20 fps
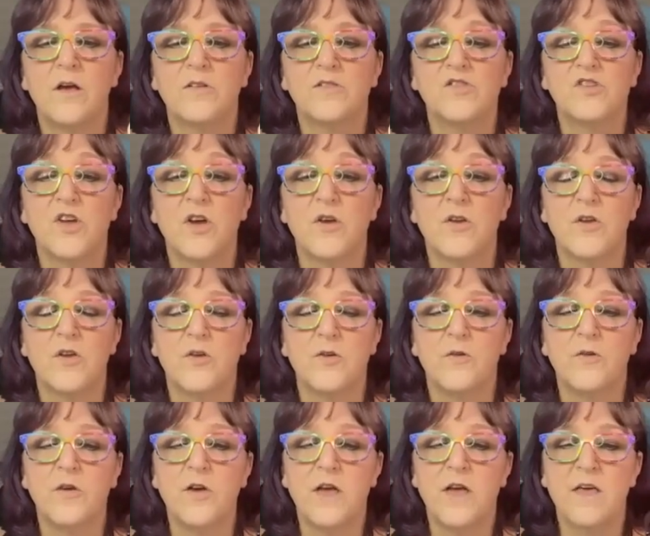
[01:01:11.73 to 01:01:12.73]
I'll show
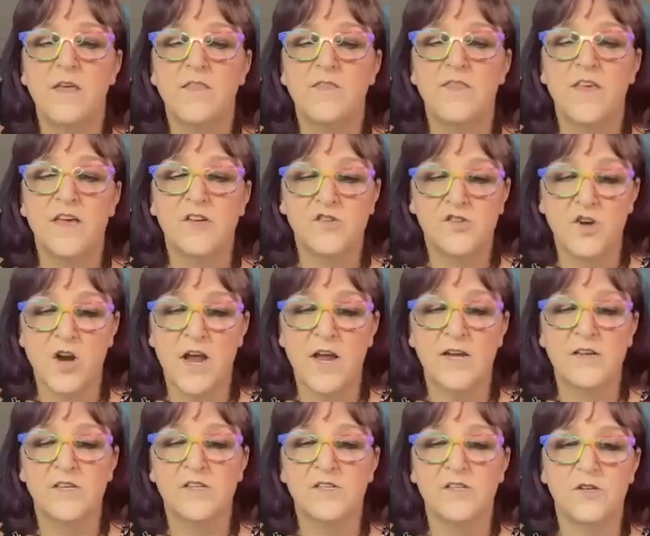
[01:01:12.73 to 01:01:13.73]
you, than
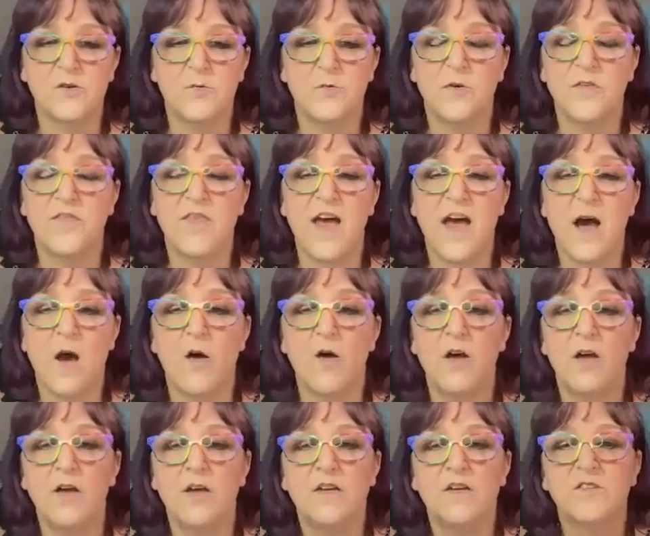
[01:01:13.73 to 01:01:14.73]
trying to do it without.